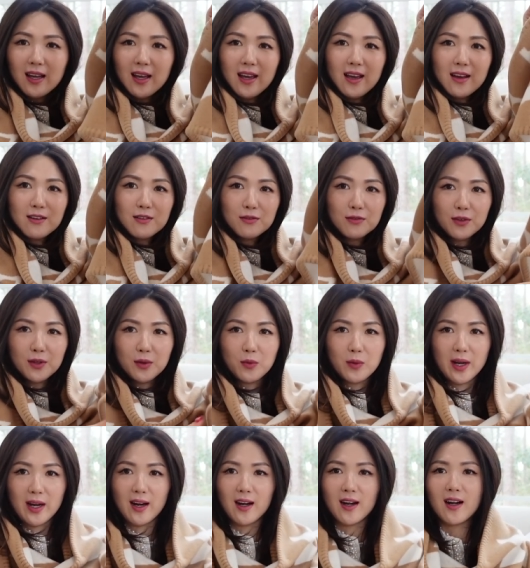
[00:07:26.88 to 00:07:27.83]

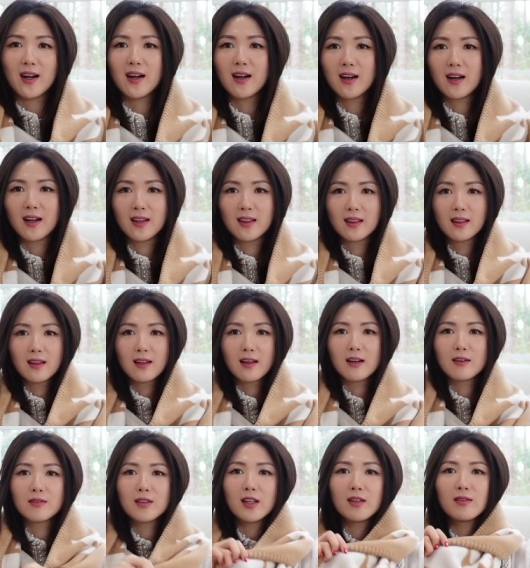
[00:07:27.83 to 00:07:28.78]
everywhere.
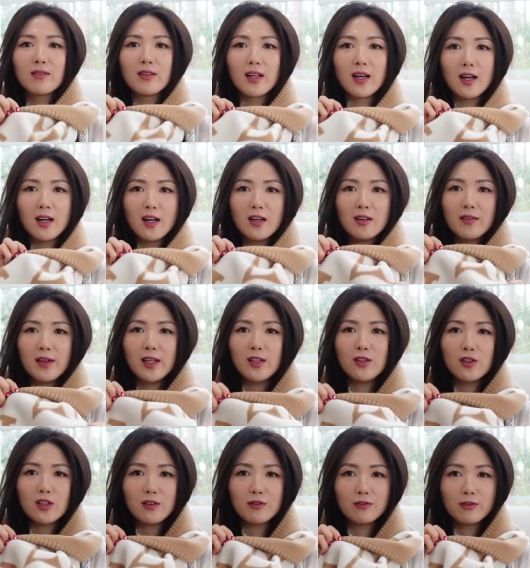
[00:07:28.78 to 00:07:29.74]
Love love love. And
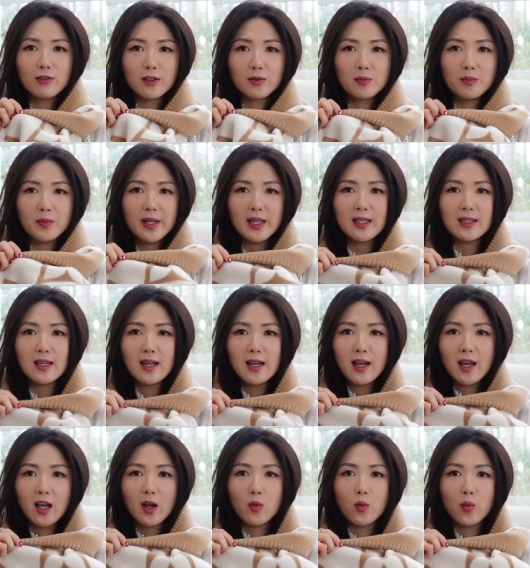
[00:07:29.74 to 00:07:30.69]
you can flip it
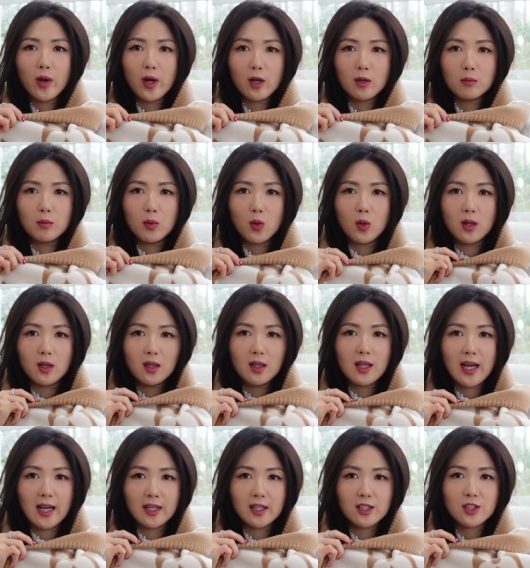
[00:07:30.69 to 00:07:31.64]
and wear a more
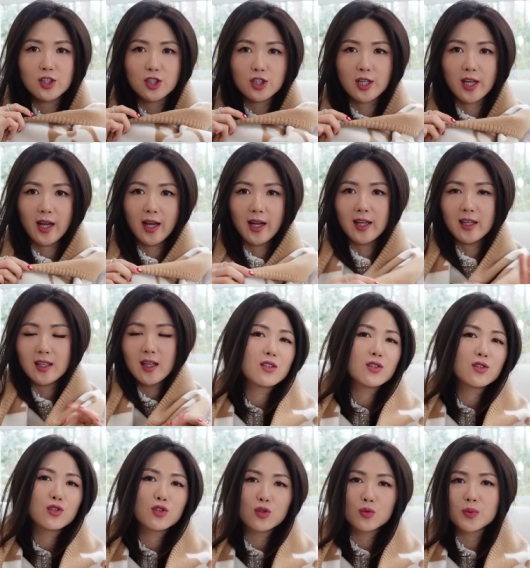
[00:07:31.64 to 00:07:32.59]
lighter shade.
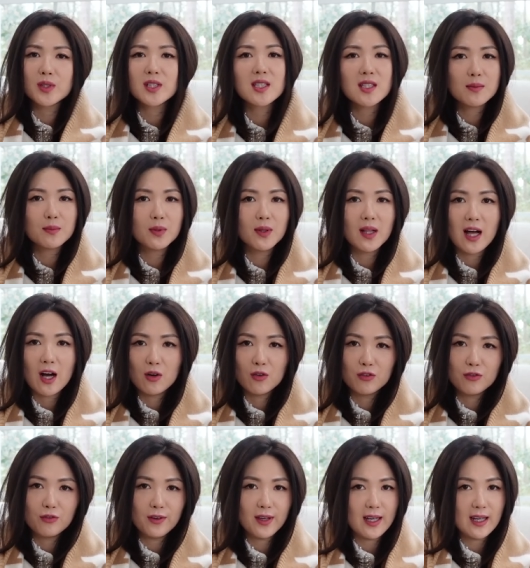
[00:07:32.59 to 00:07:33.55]
Super simple
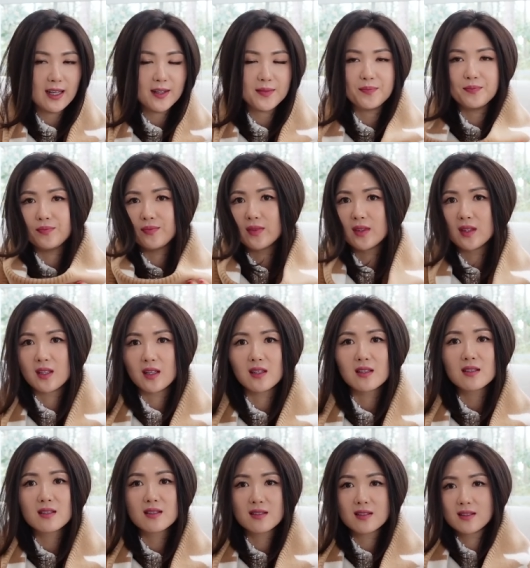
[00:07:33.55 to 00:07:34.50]
outfit.
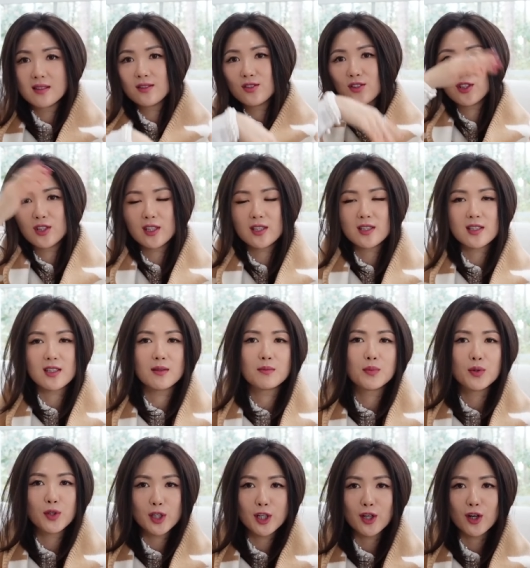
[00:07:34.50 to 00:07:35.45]
This, just
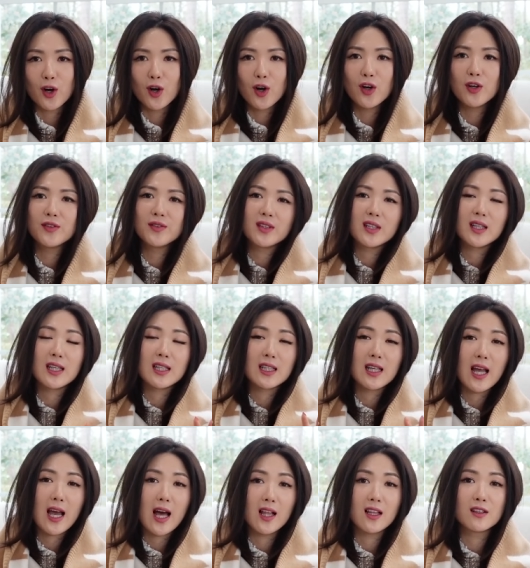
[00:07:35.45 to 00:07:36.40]
put it on,
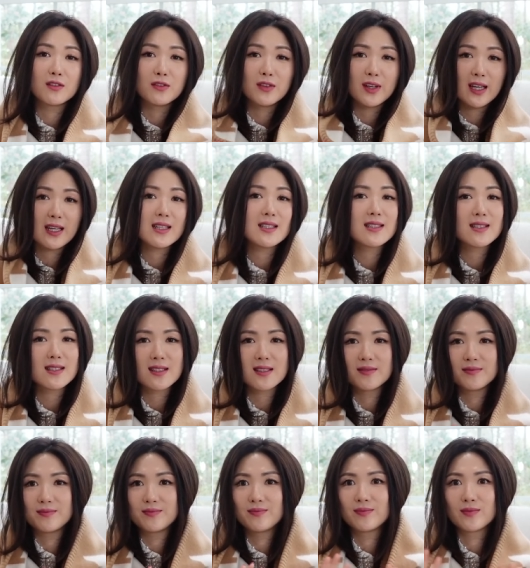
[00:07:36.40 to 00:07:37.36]
it elevates
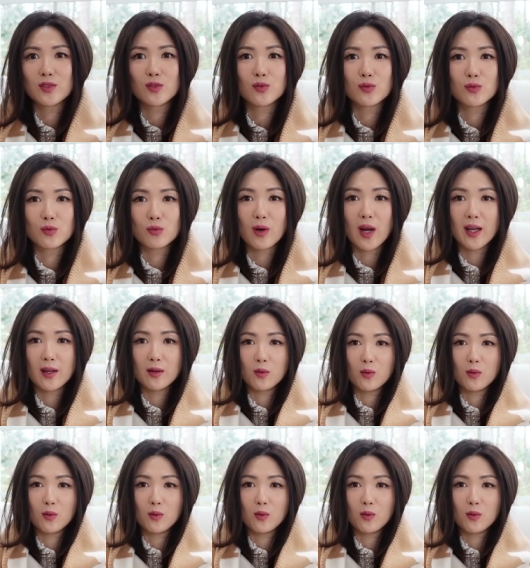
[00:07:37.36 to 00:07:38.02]
right